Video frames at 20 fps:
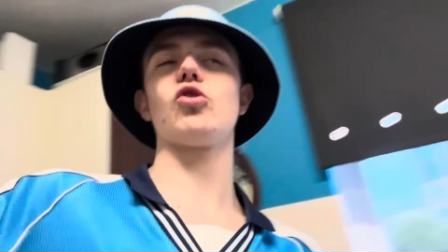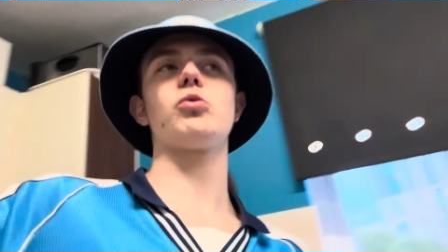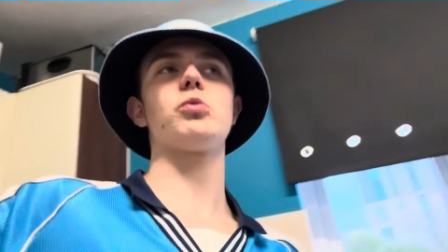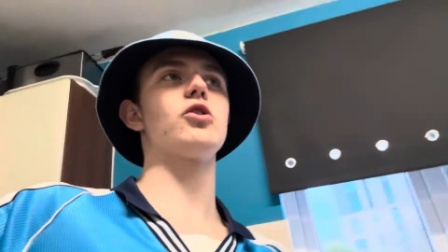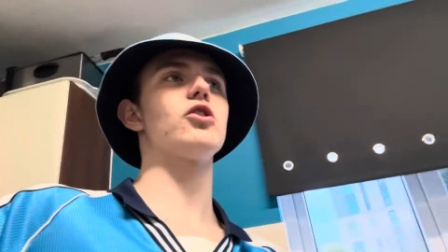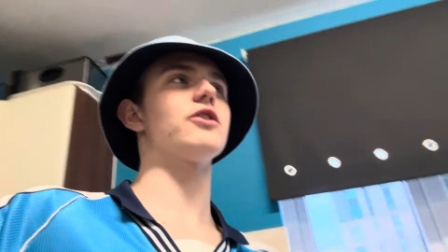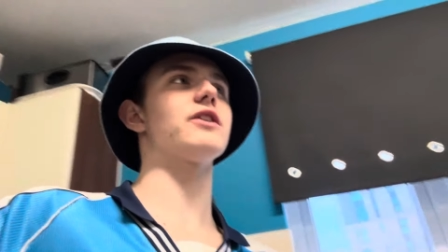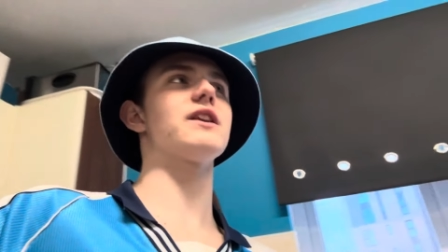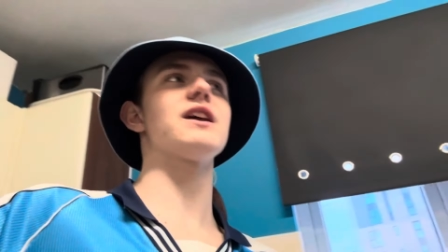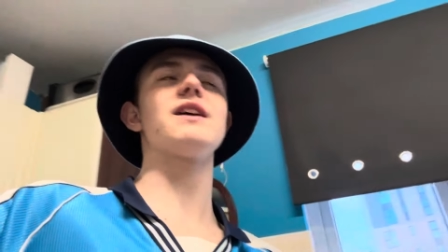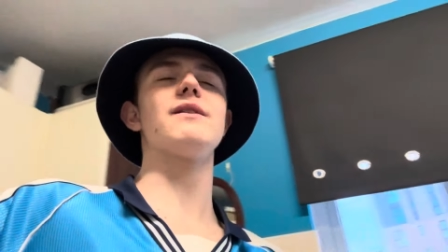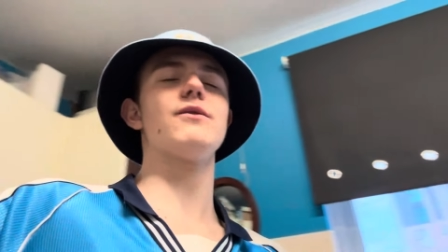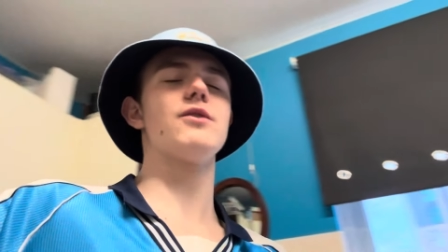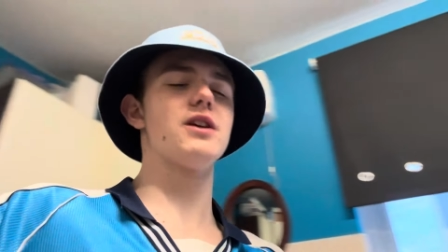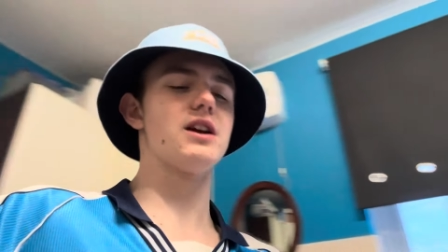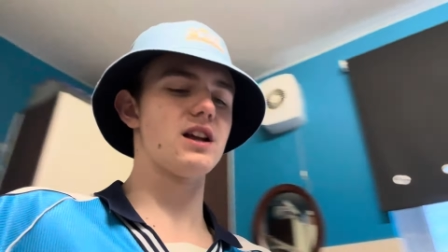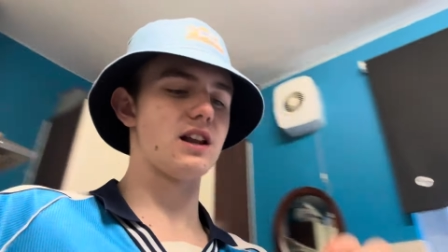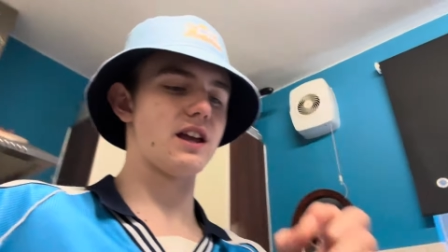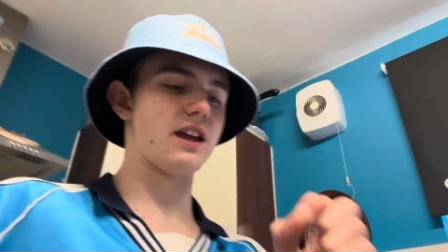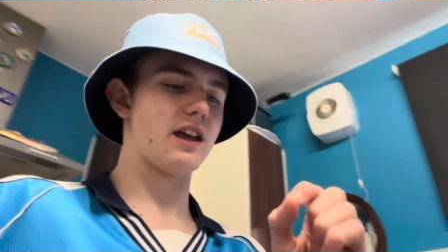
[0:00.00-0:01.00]
weren't they?
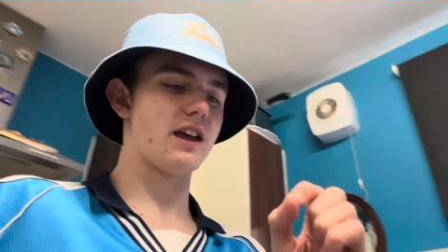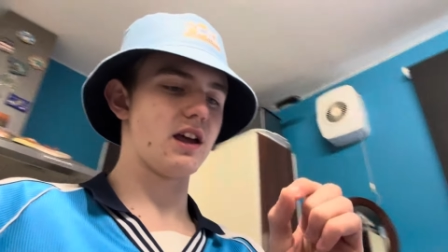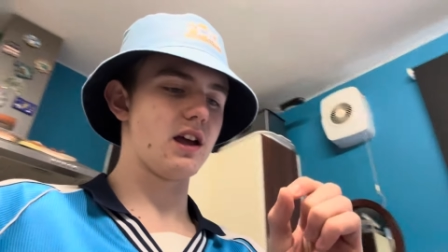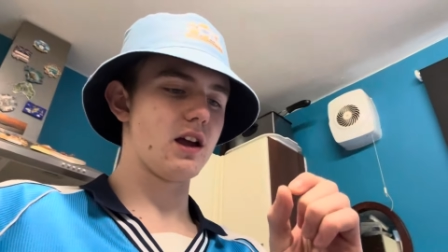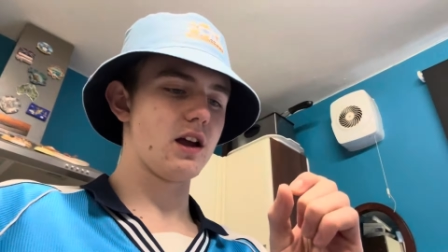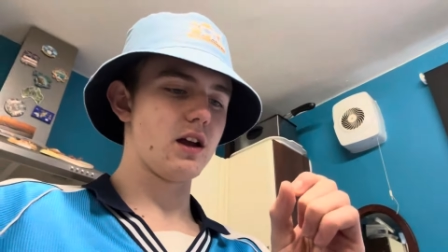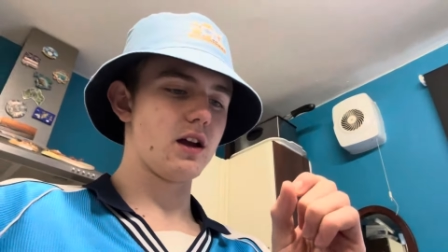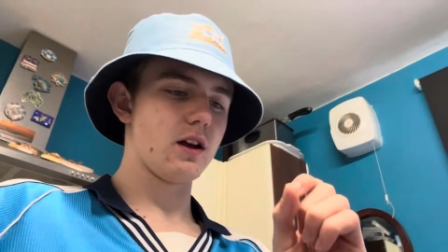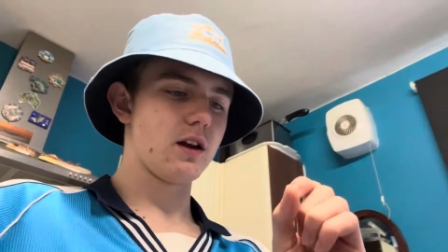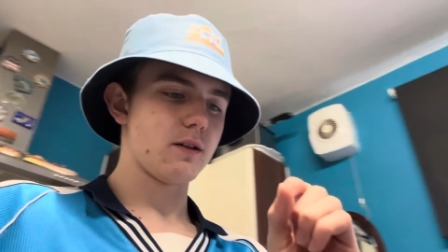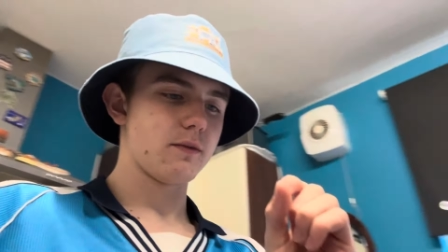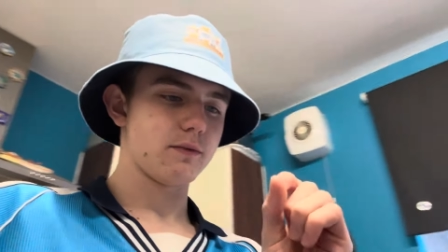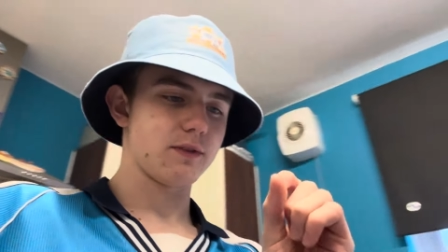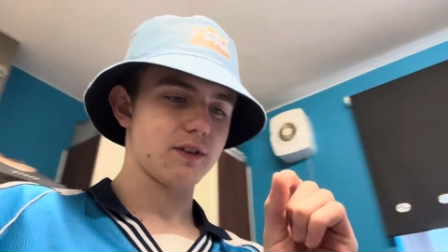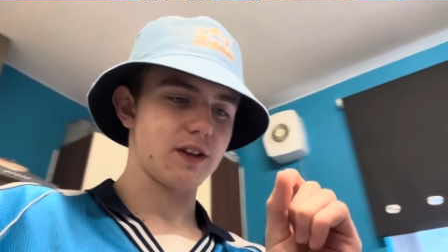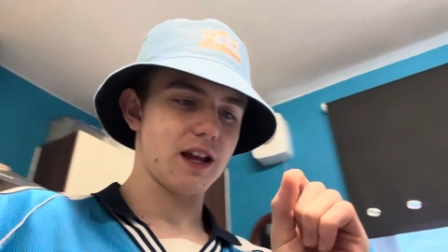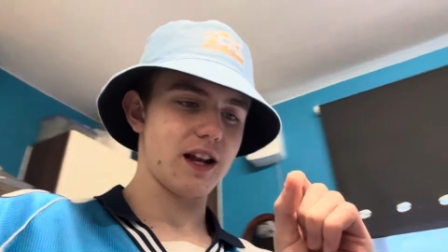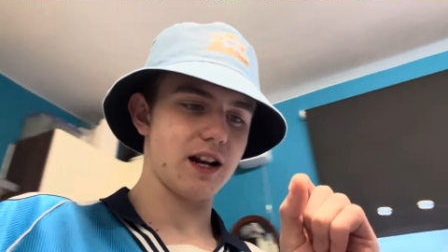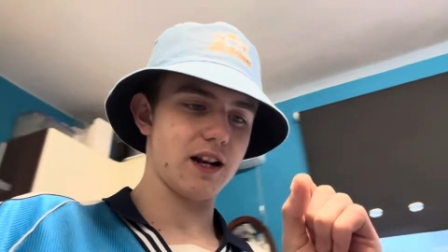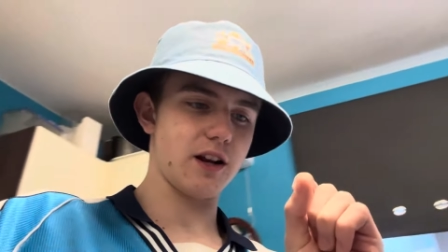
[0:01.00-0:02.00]
Really,
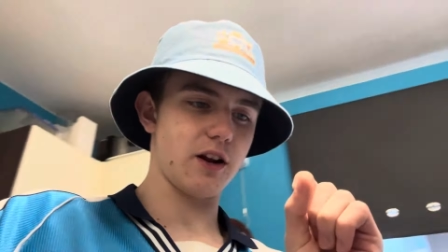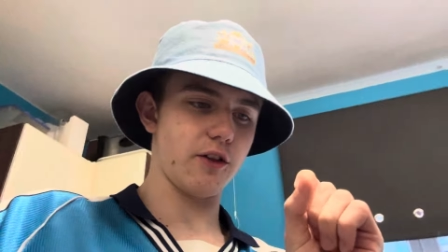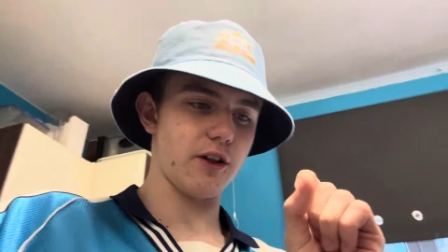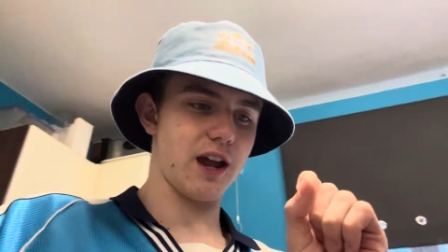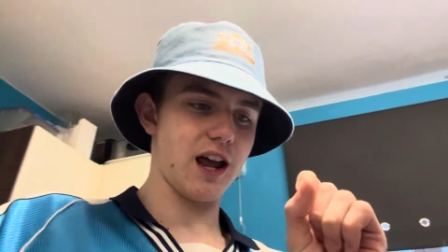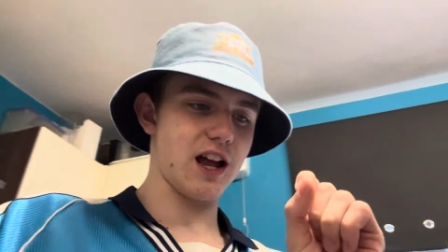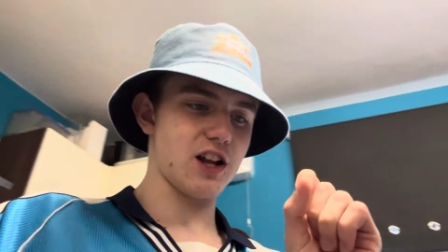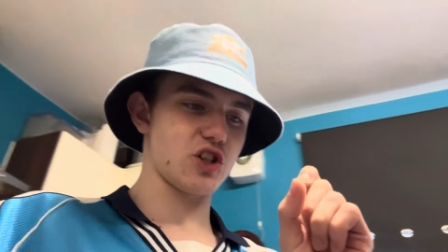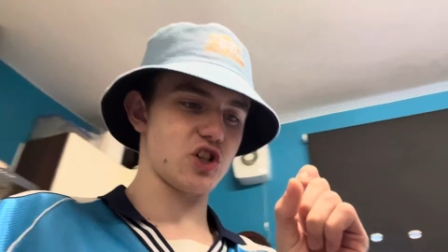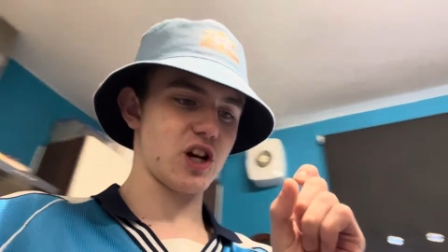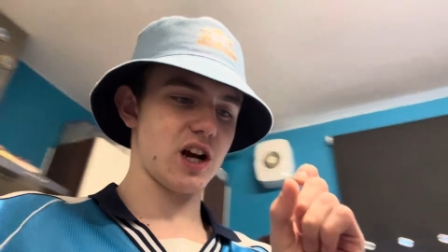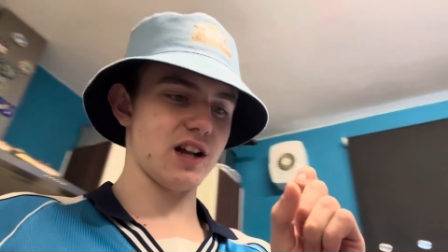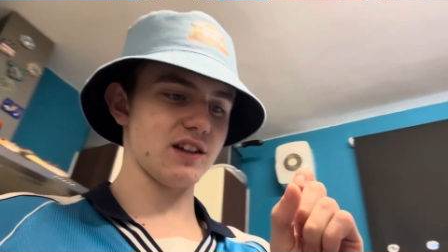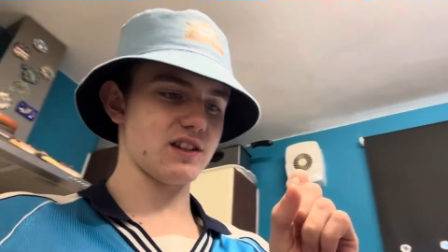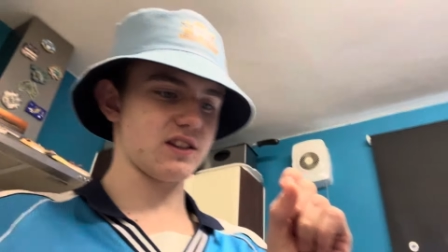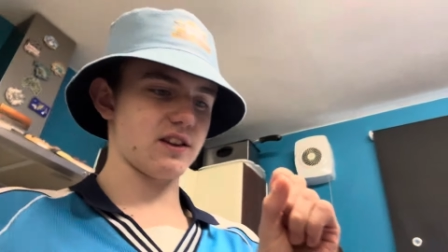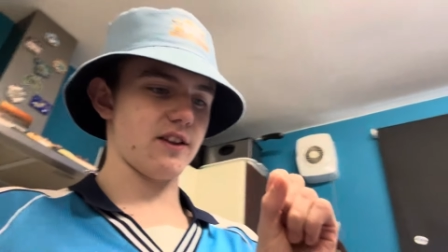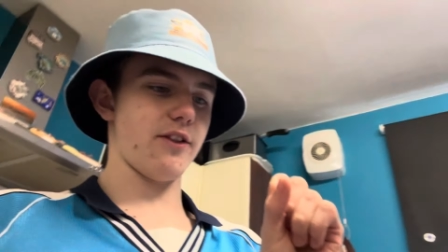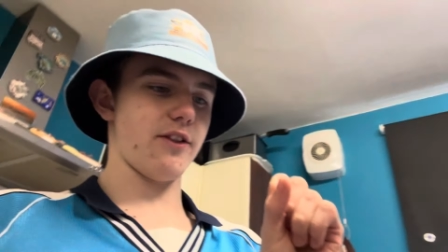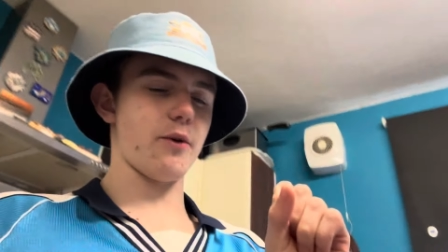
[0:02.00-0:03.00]
saying that though, they had
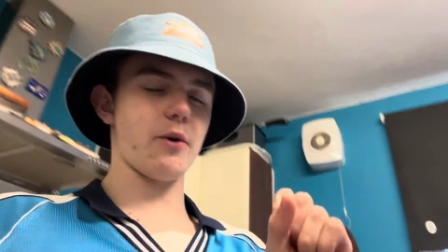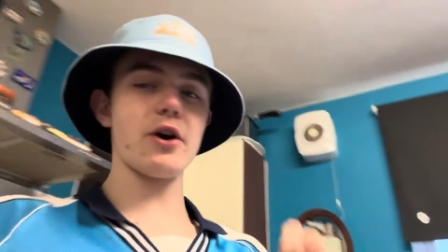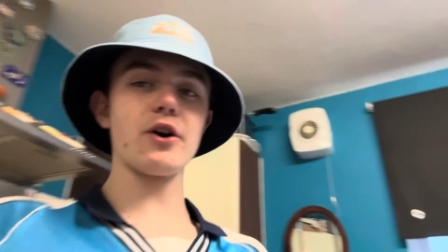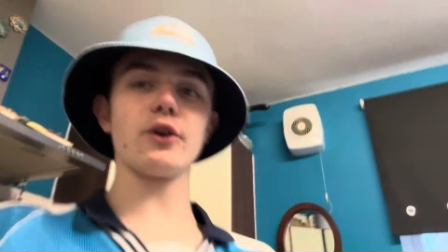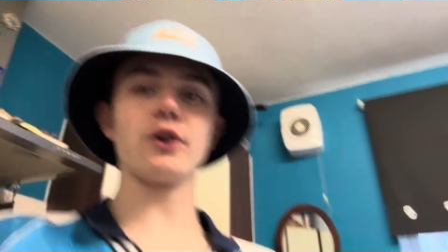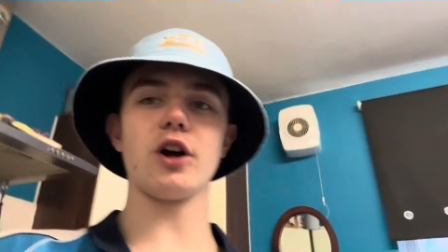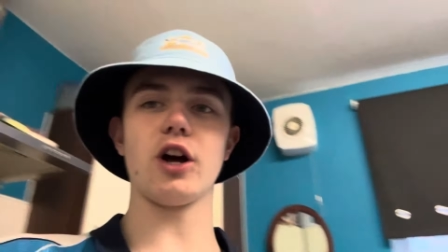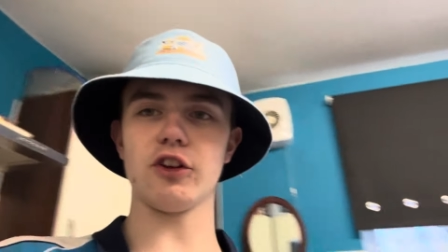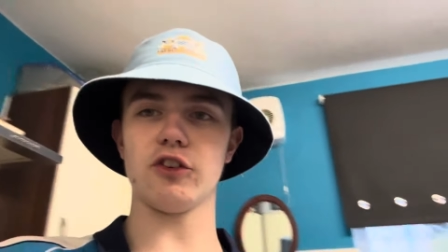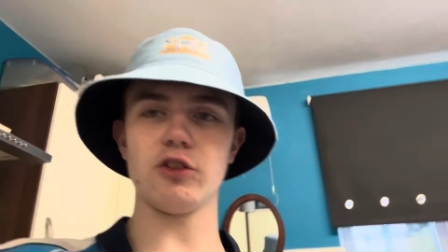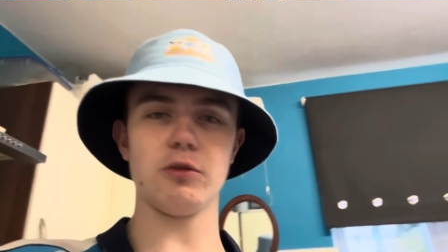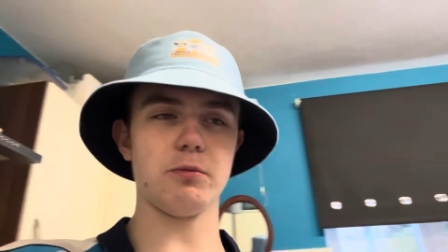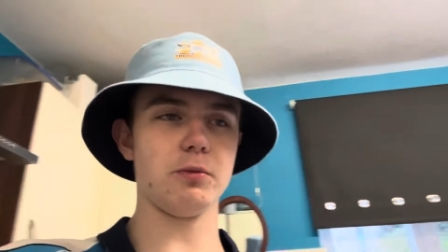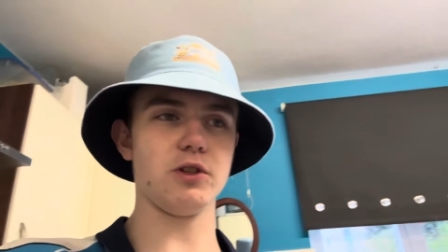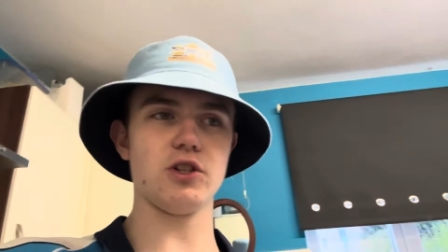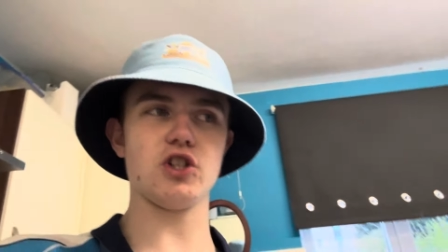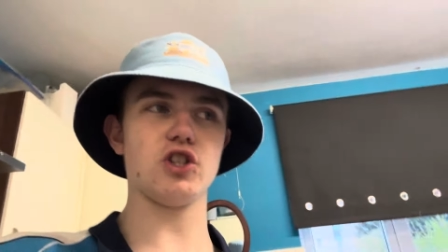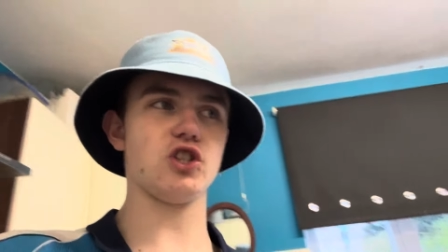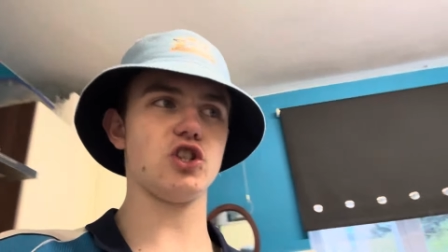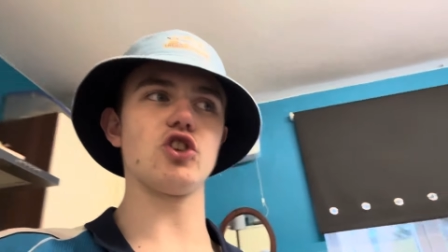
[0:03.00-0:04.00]
chances of their own Arsenal,
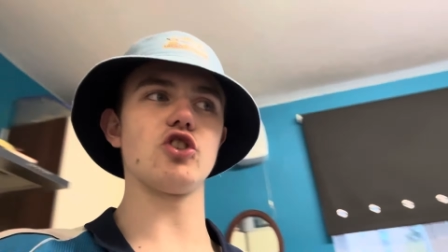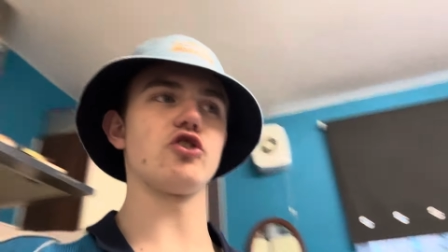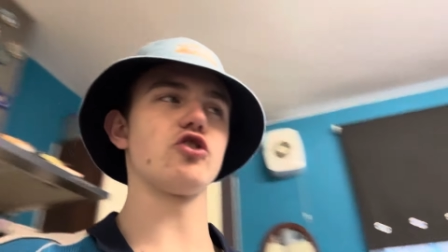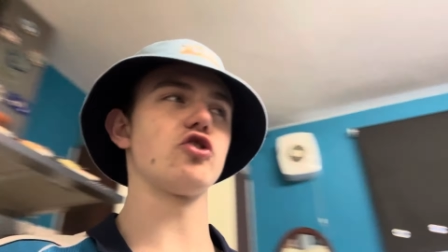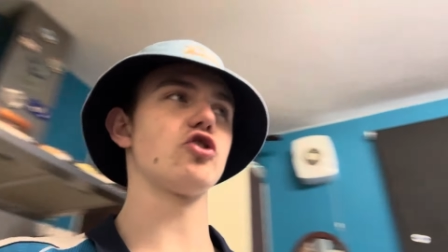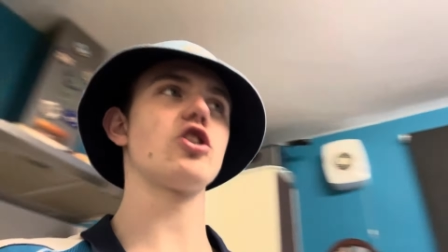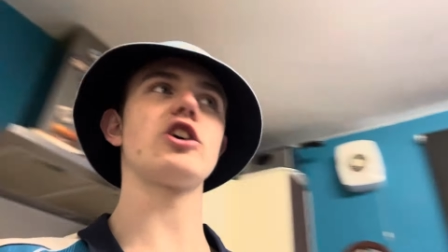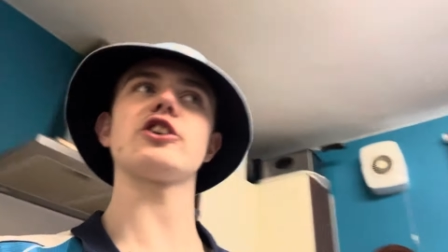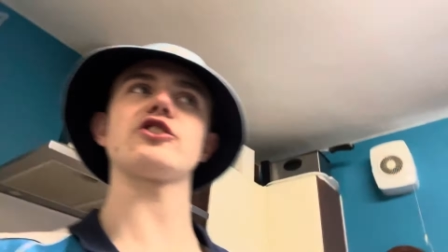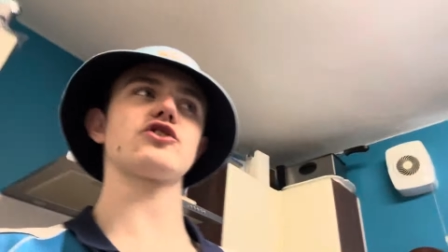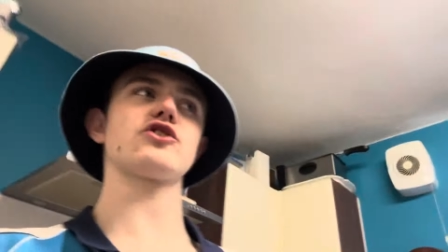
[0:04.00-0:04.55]
but just could not